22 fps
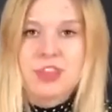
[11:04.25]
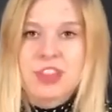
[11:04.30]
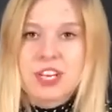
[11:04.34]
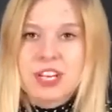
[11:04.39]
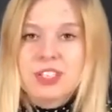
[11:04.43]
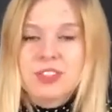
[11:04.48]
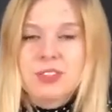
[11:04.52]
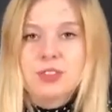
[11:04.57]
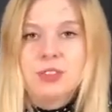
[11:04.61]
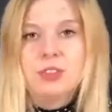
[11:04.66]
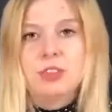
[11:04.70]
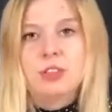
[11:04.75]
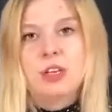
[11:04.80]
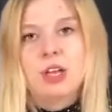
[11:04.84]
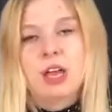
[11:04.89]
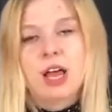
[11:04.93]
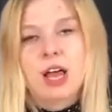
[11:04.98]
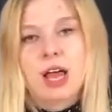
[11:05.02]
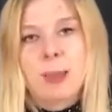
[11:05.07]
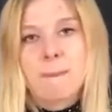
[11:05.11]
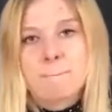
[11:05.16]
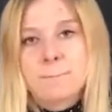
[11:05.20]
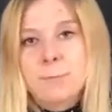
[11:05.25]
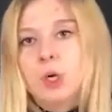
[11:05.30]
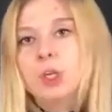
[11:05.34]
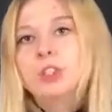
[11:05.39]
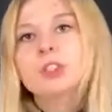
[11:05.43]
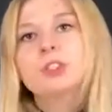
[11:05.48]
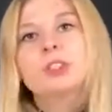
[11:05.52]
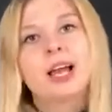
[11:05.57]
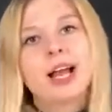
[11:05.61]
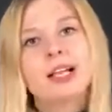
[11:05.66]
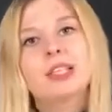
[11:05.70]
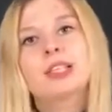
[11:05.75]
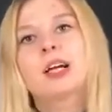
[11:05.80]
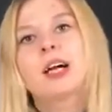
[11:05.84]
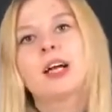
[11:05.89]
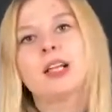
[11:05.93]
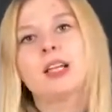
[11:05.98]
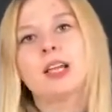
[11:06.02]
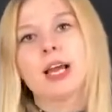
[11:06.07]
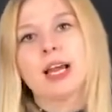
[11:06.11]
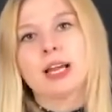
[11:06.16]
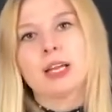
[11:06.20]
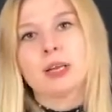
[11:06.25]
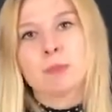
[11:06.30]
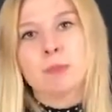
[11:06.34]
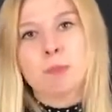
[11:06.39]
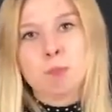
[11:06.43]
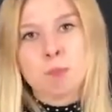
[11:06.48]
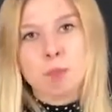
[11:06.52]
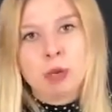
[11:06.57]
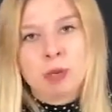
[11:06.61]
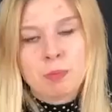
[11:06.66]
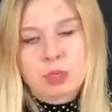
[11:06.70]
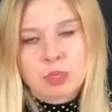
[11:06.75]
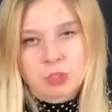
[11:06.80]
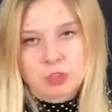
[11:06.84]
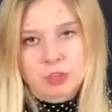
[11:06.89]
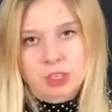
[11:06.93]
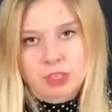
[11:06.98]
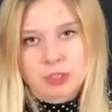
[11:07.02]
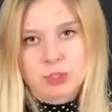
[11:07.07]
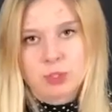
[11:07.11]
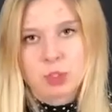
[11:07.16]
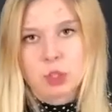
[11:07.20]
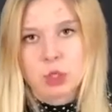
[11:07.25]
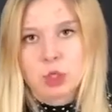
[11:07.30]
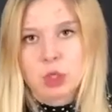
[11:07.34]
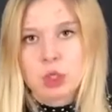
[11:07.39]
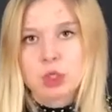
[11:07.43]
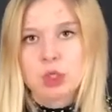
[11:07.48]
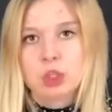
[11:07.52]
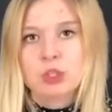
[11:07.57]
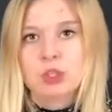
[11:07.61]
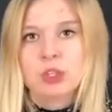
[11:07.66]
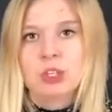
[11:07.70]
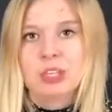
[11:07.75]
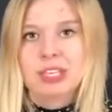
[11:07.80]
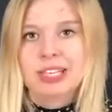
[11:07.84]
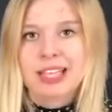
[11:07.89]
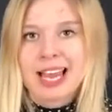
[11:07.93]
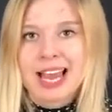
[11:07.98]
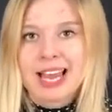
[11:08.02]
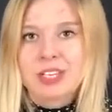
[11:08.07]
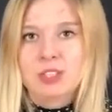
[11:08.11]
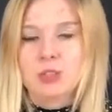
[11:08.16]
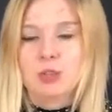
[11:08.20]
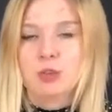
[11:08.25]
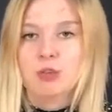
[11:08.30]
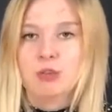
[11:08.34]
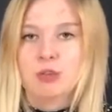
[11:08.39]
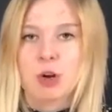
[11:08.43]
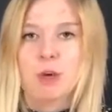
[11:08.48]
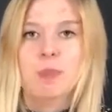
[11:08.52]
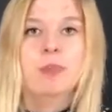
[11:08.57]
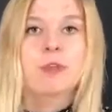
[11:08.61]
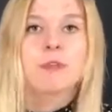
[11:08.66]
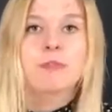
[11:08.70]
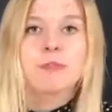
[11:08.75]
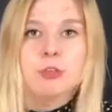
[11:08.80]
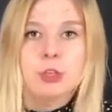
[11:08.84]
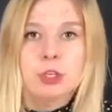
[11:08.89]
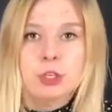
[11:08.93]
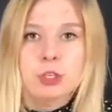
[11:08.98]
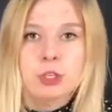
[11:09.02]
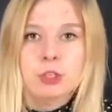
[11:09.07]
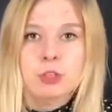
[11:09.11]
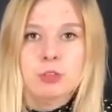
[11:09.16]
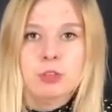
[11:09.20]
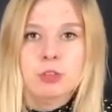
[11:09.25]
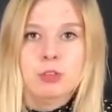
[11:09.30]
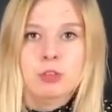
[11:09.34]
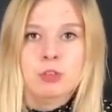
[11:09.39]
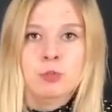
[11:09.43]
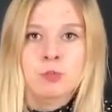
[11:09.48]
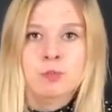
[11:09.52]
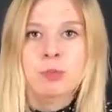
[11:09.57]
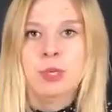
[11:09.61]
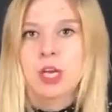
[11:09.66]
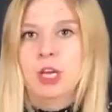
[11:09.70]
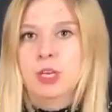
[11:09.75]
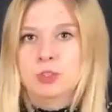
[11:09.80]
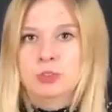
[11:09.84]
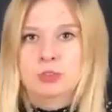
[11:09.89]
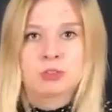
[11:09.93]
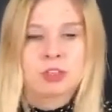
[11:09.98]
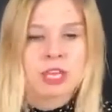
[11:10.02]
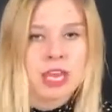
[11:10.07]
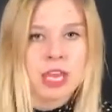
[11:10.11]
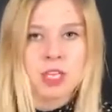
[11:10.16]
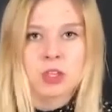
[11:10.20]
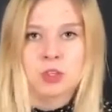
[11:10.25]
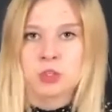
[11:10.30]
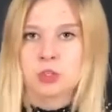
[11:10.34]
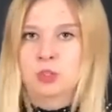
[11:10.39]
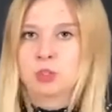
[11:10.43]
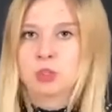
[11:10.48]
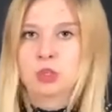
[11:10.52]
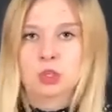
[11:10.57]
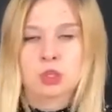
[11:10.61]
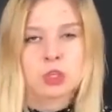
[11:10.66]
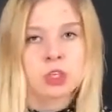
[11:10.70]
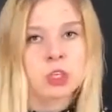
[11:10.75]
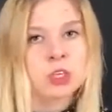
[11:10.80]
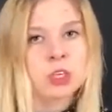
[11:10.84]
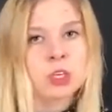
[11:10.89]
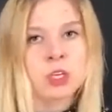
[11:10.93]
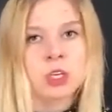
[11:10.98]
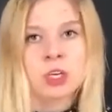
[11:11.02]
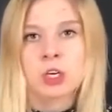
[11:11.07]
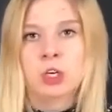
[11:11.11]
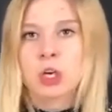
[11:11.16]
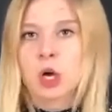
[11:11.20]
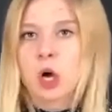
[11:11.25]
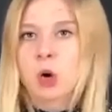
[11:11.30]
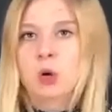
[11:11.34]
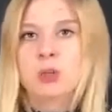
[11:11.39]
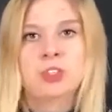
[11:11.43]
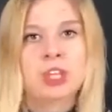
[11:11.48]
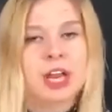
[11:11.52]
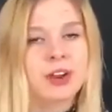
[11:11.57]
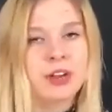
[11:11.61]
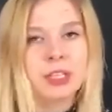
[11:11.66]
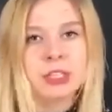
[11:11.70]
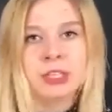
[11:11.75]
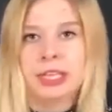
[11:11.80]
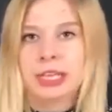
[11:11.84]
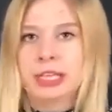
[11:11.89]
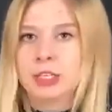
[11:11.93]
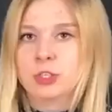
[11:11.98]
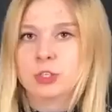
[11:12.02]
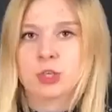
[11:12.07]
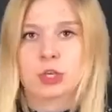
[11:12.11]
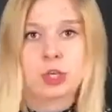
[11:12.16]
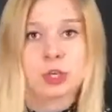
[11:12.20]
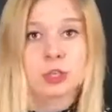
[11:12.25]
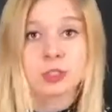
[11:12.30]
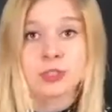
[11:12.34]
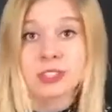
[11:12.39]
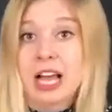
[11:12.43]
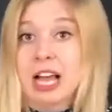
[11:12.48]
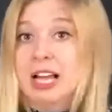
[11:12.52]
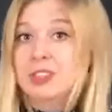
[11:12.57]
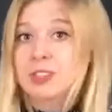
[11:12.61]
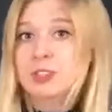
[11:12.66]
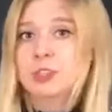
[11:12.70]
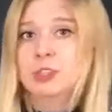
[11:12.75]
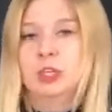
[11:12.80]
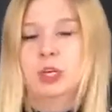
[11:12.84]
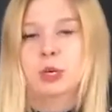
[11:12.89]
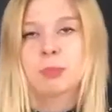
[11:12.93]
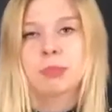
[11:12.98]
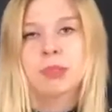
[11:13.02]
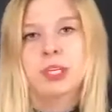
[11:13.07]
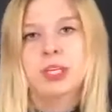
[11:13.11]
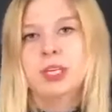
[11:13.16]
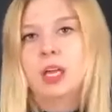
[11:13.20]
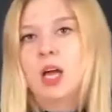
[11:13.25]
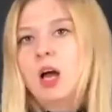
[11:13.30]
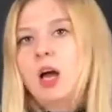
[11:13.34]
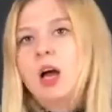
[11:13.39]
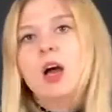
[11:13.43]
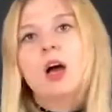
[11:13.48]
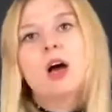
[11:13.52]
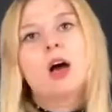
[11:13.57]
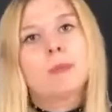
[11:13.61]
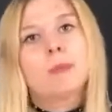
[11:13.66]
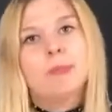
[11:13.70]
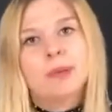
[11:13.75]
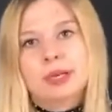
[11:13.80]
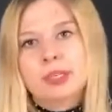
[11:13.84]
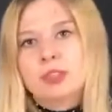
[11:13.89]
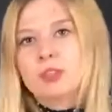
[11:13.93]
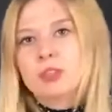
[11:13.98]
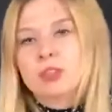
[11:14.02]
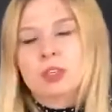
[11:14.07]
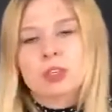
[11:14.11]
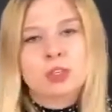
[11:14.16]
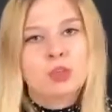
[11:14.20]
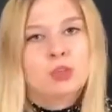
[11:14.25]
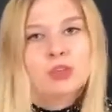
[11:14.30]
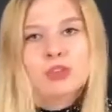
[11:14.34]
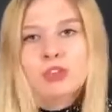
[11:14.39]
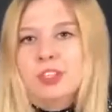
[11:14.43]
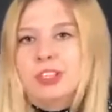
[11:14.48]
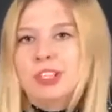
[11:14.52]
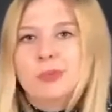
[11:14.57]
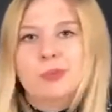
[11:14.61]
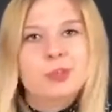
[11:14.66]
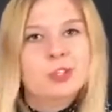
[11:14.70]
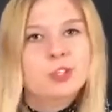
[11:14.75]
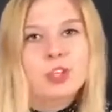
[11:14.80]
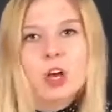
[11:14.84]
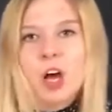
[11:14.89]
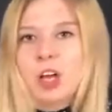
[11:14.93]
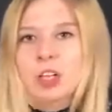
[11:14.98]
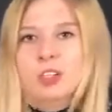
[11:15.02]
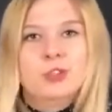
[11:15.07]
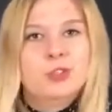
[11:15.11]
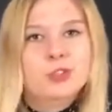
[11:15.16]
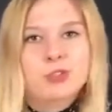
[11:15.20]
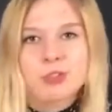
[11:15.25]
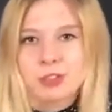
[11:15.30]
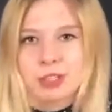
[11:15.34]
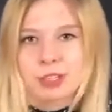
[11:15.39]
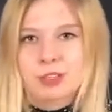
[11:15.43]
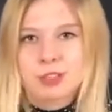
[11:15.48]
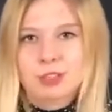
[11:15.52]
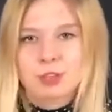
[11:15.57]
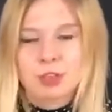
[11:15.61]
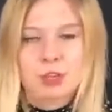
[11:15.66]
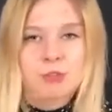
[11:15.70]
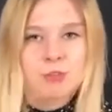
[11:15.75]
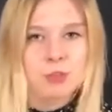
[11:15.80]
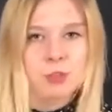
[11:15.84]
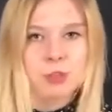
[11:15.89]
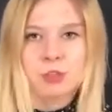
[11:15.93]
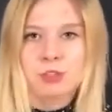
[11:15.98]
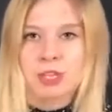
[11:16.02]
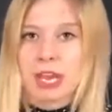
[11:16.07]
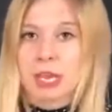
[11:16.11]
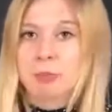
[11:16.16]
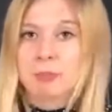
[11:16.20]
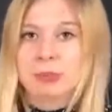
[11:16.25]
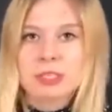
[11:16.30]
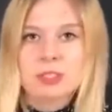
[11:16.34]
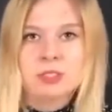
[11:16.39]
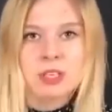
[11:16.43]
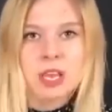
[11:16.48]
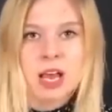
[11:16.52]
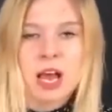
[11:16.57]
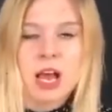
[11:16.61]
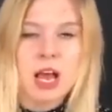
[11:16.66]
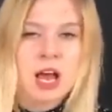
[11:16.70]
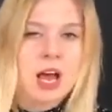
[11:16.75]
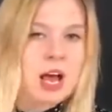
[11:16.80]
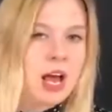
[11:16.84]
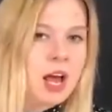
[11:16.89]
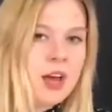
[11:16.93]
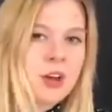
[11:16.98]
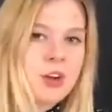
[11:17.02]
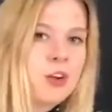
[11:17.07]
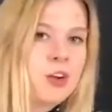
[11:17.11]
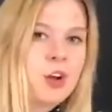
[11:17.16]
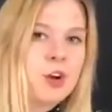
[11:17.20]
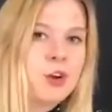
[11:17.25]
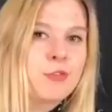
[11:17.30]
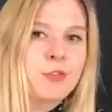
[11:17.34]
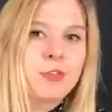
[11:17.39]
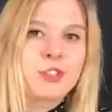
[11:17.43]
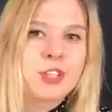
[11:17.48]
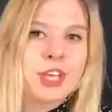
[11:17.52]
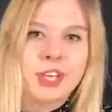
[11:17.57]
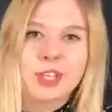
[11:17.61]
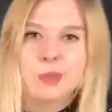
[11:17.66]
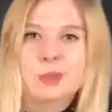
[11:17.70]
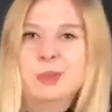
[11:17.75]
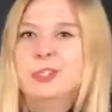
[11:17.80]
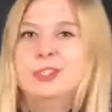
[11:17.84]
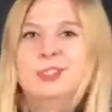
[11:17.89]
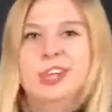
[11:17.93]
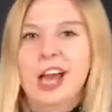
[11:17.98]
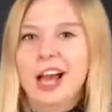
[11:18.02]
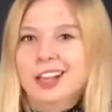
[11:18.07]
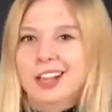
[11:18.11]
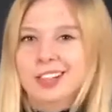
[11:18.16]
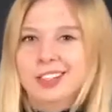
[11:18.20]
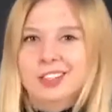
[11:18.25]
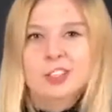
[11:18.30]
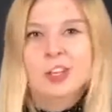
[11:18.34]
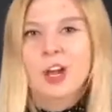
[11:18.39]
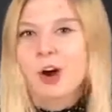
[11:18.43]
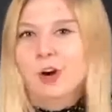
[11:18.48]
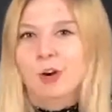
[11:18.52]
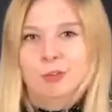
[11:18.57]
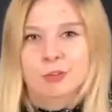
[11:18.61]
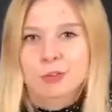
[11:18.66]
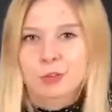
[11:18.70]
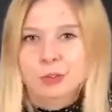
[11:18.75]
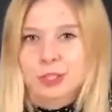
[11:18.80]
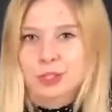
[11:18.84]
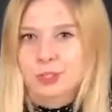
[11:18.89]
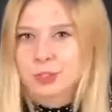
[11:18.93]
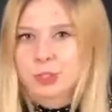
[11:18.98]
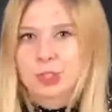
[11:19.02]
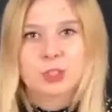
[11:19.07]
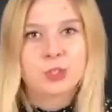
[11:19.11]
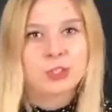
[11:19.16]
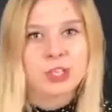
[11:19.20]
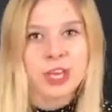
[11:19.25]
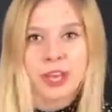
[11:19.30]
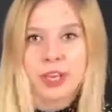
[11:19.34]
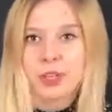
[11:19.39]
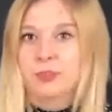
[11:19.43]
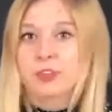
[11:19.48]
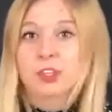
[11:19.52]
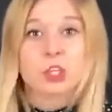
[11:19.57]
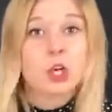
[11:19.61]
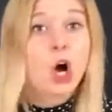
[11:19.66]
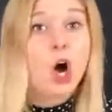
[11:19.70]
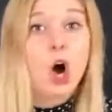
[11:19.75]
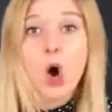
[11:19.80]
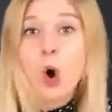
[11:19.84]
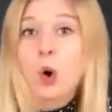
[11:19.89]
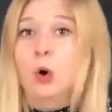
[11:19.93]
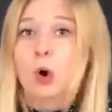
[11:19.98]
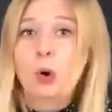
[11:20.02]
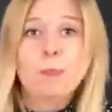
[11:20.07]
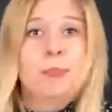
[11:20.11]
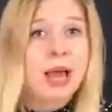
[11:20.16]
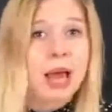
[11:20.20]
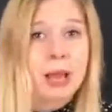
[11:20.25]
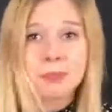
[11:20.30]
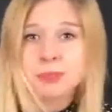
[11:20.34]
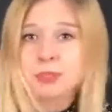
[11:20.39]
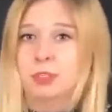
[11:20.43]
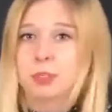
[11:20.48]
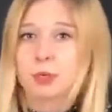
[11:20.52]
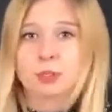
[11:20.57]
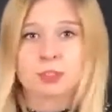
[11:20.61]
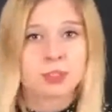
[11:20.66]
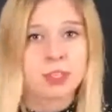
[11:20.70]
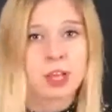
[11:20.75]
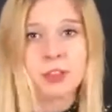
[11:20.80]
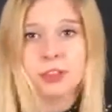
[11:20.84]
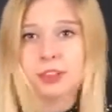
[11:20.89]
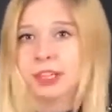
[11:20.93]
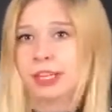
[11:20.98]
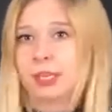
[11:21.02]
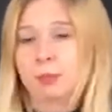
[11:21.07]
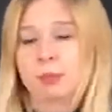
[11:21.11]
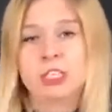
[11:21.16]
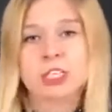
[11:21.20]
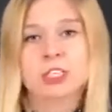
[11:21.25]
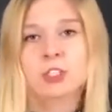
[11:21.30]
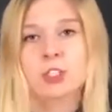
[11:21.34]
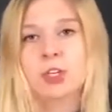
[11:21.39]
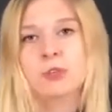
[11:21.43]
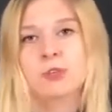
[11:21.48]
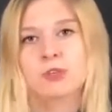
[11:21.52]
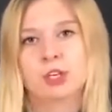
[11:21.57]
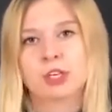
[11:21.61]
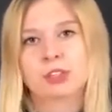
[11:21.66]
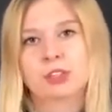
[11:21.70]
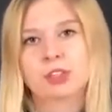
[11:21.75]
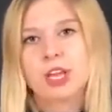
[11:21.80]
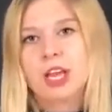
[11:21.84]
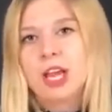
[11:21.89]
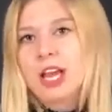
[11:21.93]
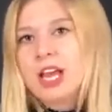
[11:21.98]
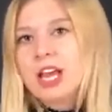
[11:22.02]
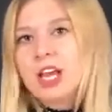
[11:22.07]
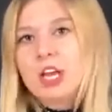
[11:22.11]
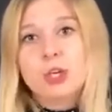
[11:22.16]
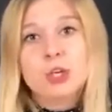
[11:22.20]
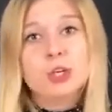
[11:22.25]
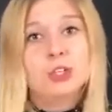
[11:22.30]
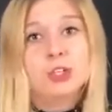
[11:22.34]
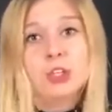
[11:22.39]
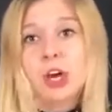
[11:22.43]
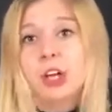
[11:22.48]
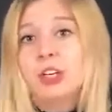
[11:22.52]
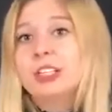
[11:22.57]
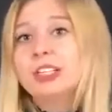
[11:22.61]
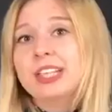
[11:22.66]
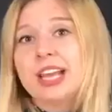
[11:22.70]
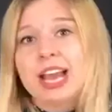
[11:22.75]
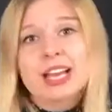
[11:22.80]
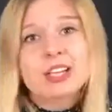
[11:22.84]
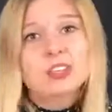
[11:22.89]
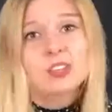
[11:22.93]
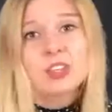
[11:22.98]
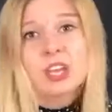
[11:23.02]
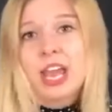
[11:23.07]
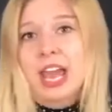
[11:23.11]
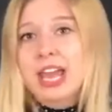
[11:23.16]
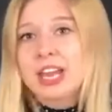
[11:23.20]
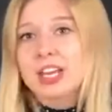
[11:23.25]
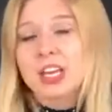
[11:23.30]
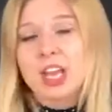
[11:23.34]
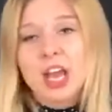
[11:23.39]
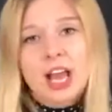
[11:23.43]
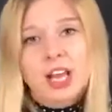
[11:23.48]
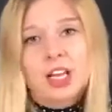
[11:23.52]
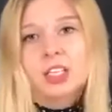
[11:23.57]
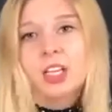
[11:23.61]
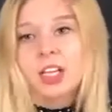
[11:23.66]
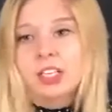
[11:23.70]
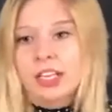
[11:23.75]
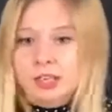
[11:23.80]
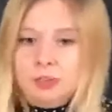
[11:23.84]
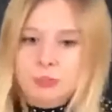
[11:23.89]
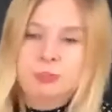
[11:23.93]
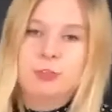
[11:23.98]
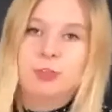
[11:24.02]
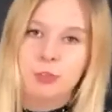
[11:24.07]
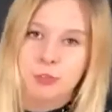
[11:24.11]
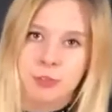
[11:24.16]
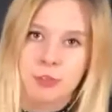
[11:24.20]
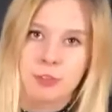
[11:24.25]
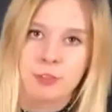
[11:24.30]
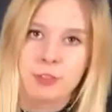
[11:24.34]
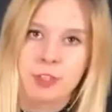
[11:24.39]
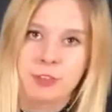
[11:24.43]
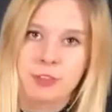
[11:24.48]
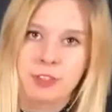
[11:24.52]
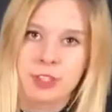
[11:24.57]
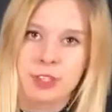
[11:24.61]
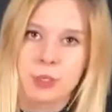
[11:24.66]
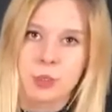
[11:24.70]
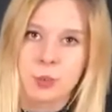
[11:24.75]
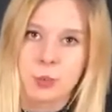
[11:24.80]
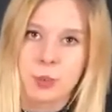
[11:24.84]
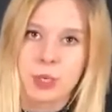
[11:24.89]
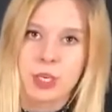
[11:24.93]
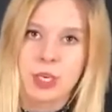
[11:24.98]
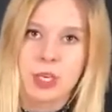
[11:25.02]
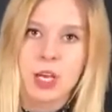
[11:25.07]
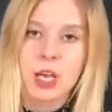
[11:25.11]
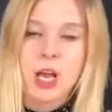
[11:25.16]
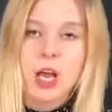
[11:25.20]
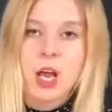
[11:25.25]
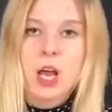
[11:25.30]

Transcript: These important alkaline minerals you should get from the food, because they just should go directly into your cells, into your blood. But usually we don't do this. So if you take pizza, I don't know if you take it with salad. No, of course. You take it with Coke or Pepsi or something, like with soft drinks. You don't get any alkaline food with this one.